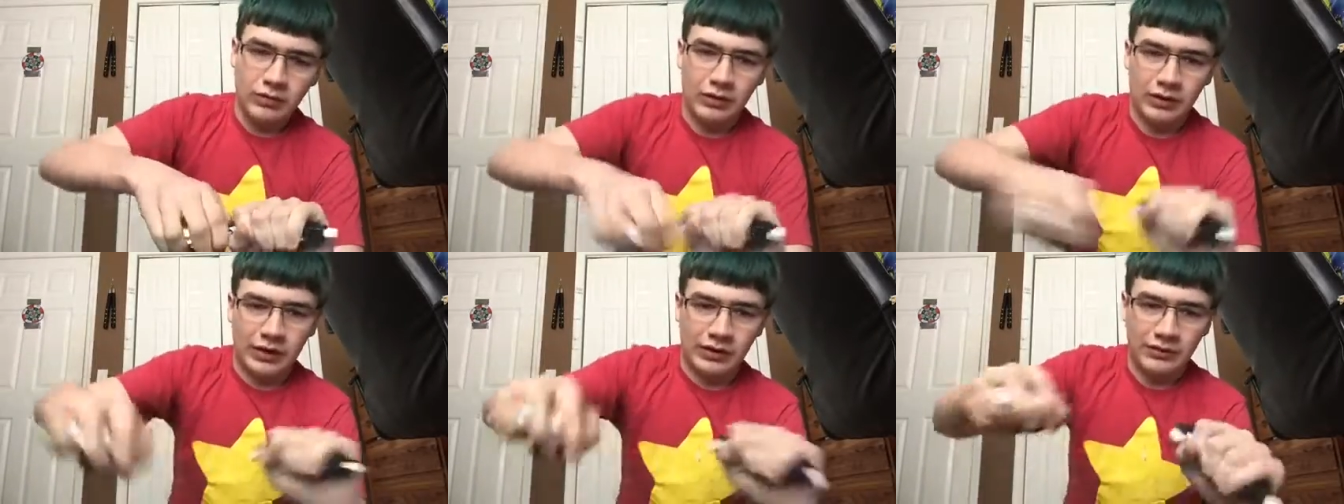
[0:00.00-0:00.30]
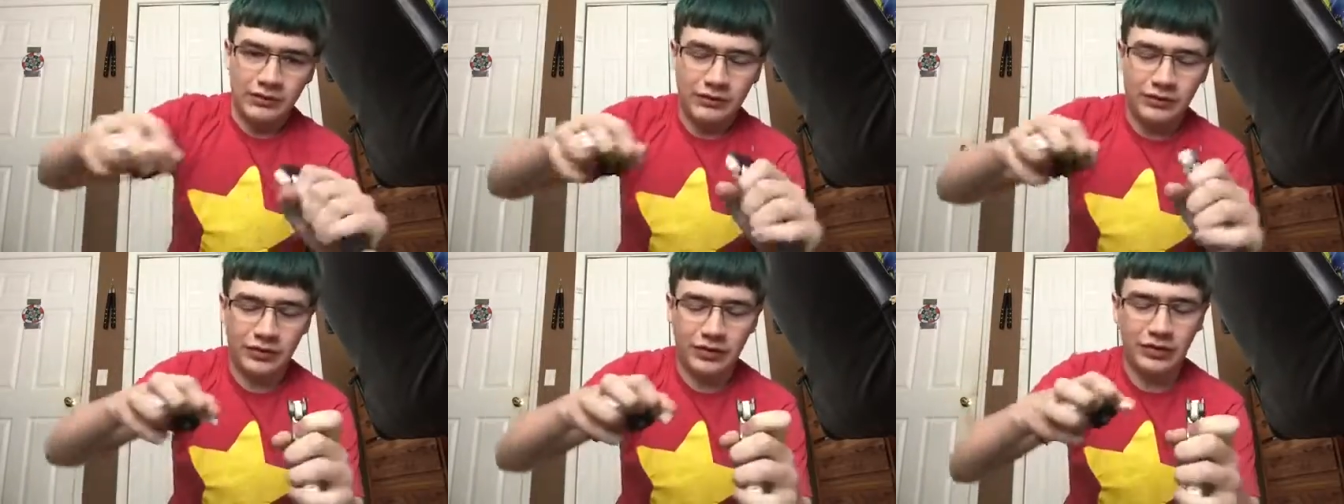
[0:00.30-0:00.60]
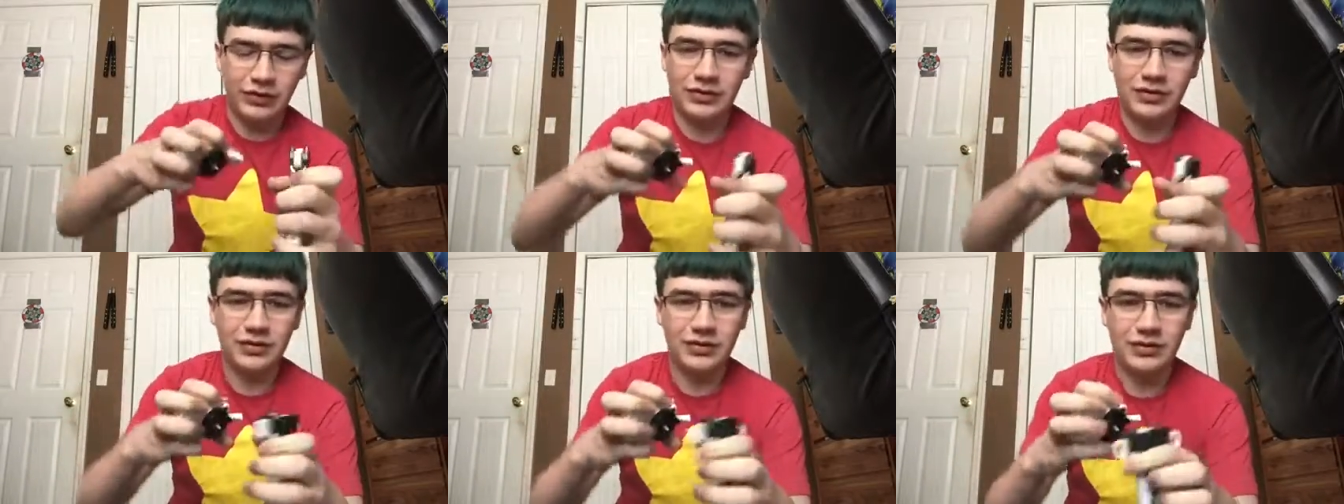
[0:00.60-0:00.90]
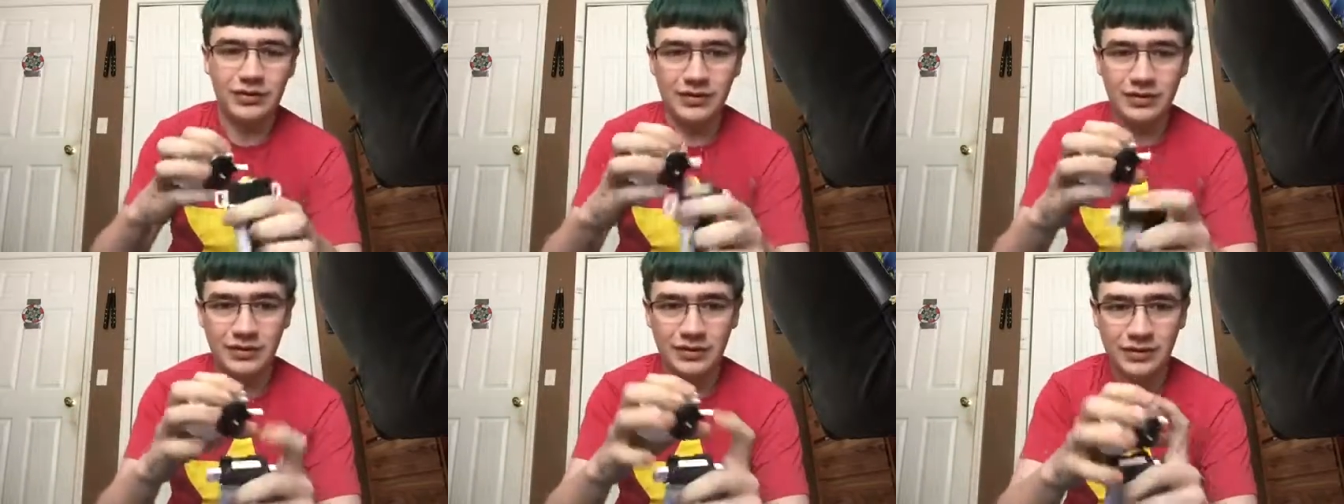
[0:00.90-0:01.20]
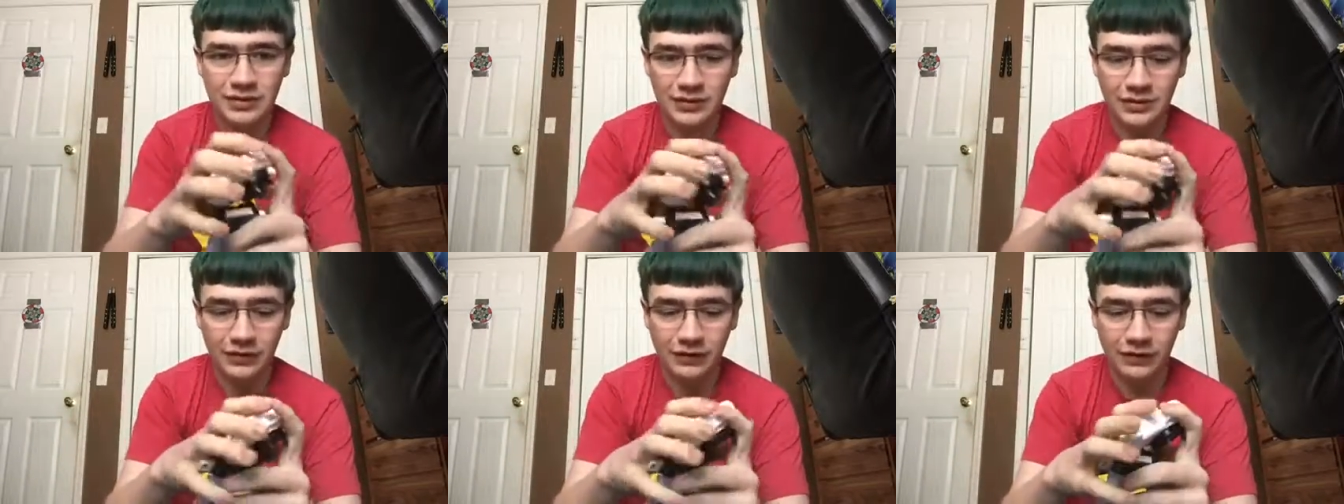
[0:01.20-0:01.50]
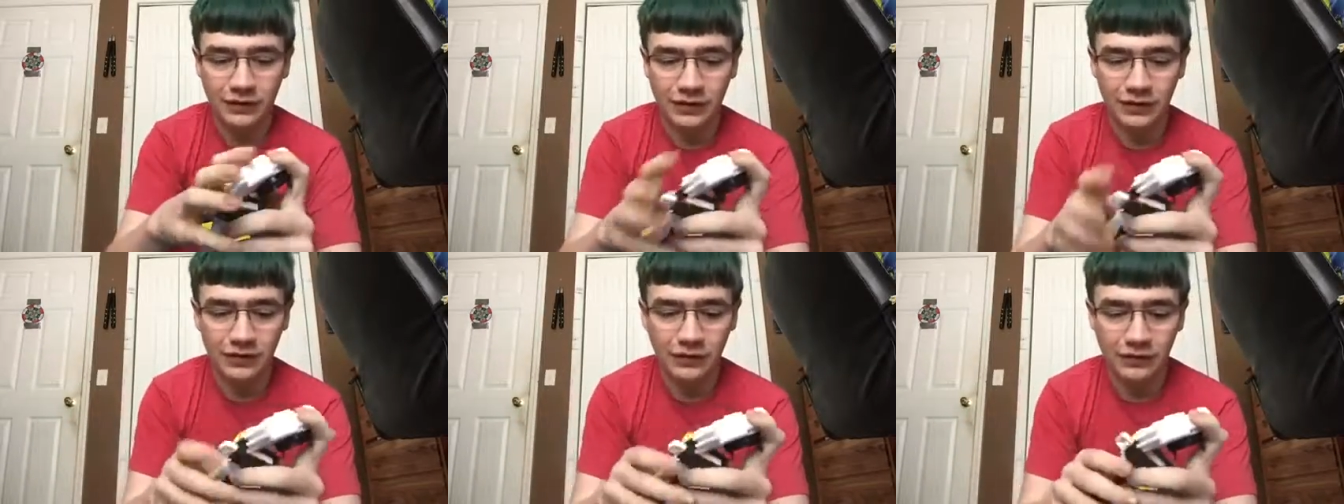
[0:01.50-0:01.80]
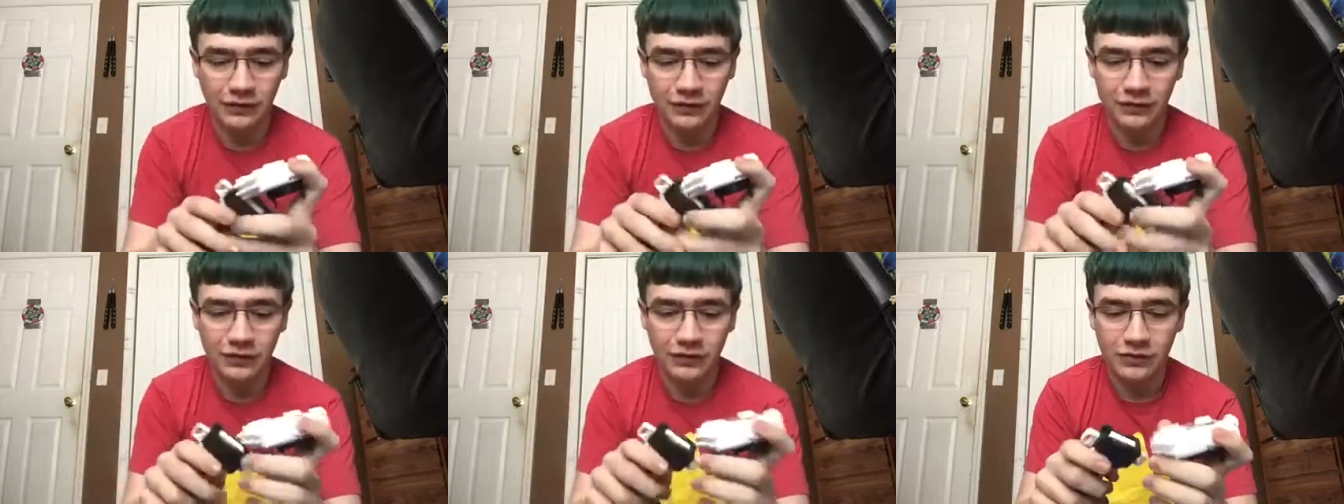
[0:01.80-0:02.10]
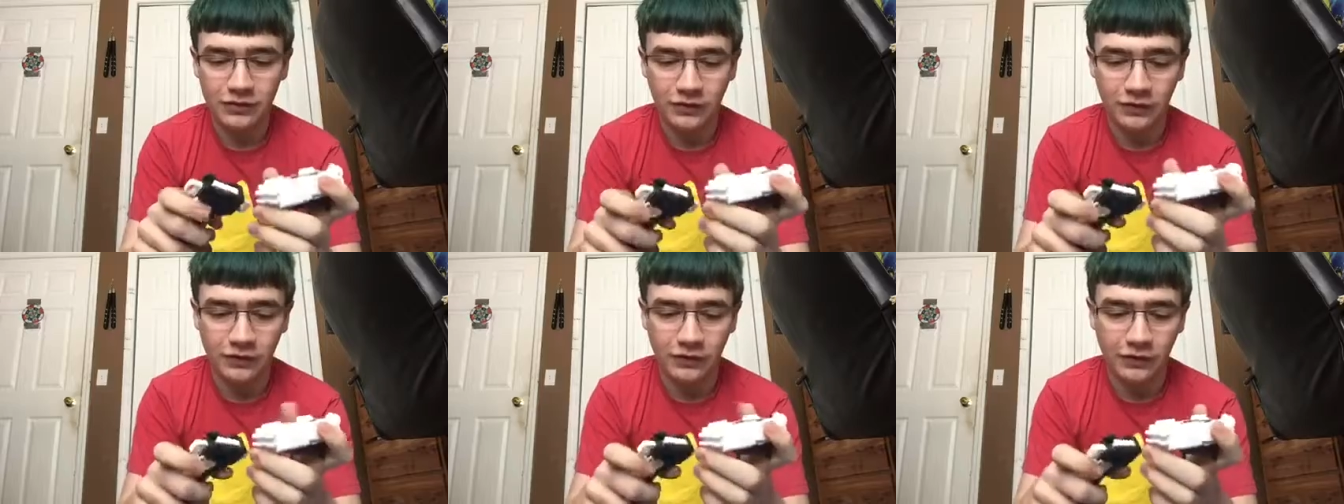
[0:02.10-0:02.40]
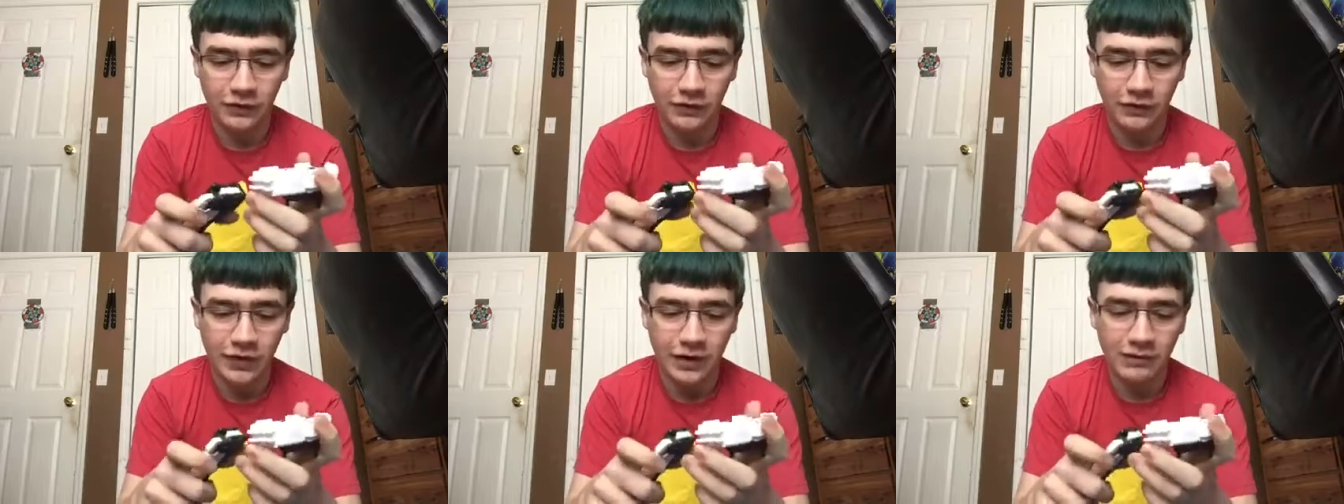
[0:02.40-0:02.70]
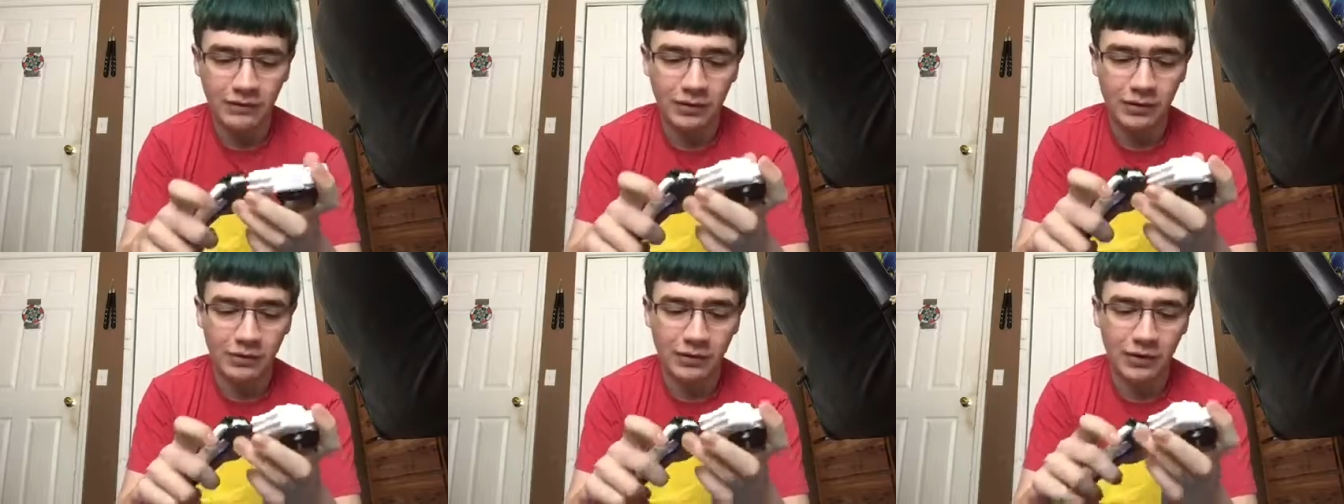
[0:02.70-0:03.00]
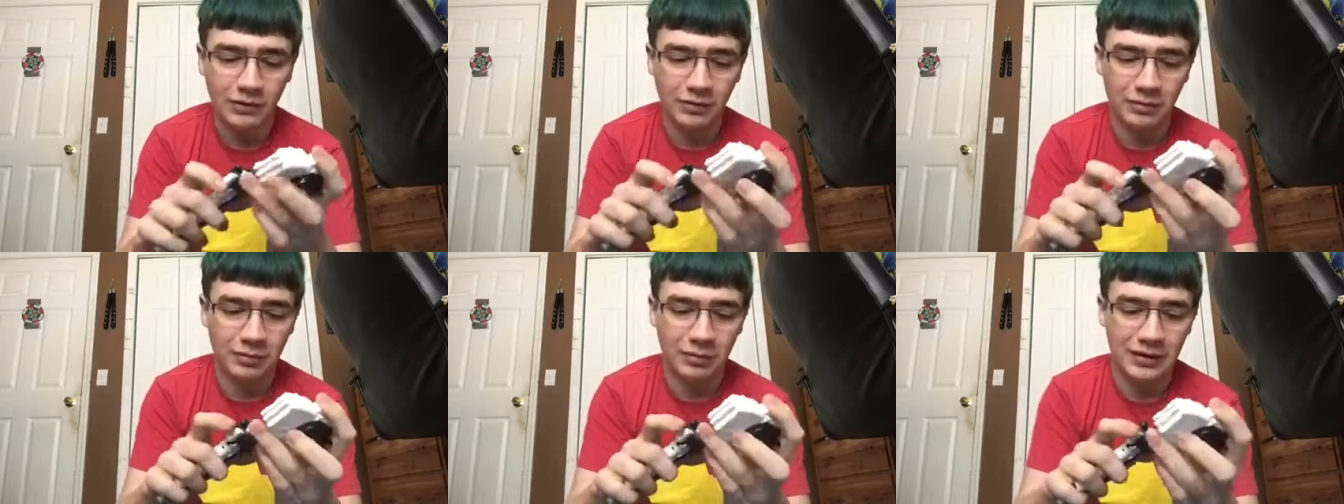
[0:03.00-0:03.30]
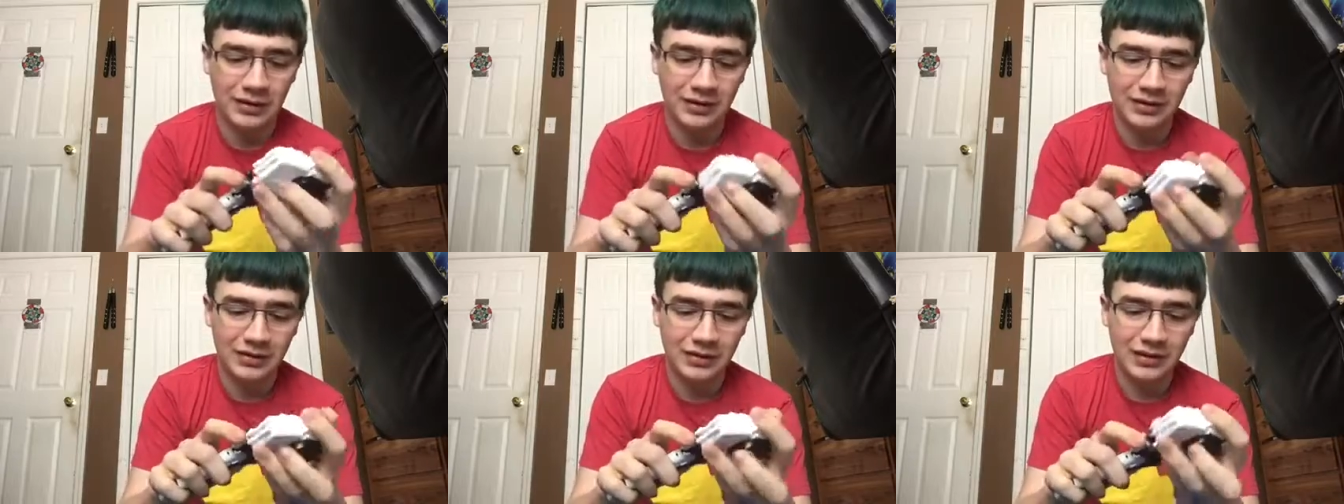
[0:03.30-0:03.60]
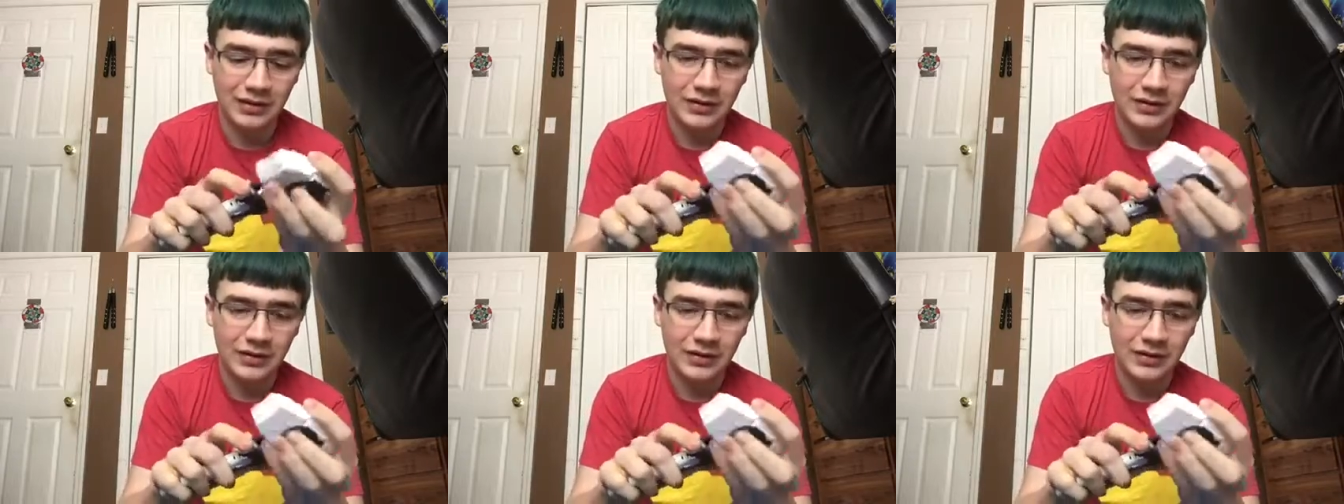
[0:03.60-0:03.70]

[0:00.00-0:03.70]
Hold on. This thing just does not want to work with me.